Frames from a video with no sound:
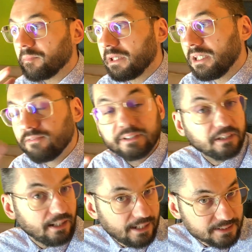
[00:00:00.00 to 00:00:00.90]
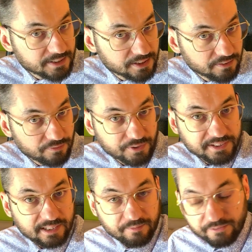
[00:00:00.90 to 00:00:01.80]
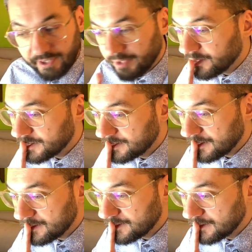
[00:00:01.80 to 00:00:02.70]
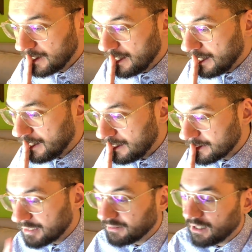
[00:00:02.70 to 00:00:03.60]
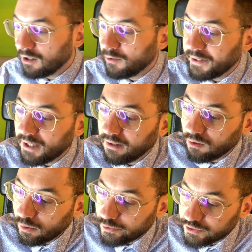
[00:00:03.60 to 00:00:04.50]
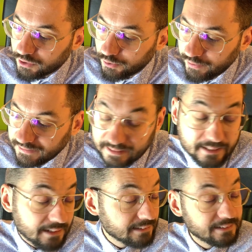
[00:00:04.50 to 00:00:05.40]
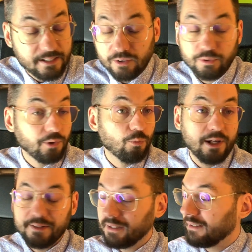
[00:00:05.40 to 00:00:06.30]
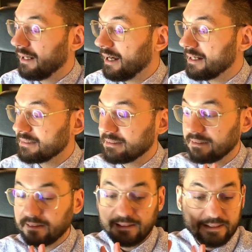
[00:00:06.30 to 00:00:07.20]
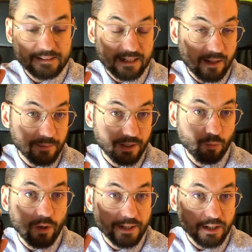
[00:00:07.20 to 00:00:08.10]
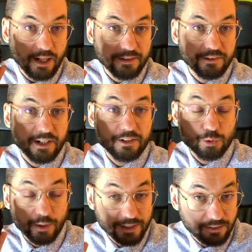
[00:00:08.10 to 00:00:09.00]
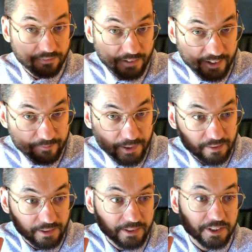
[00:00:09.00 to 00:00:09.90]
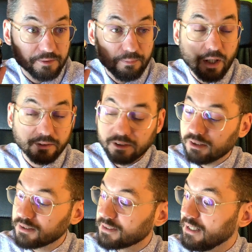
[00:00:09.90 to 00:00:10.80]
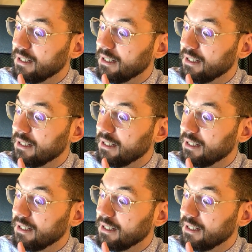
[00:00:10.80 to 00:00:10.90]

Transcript: Even less for some fragrances. Santal Royal also, it's the only one that has, these come in 125 milliliter bottles,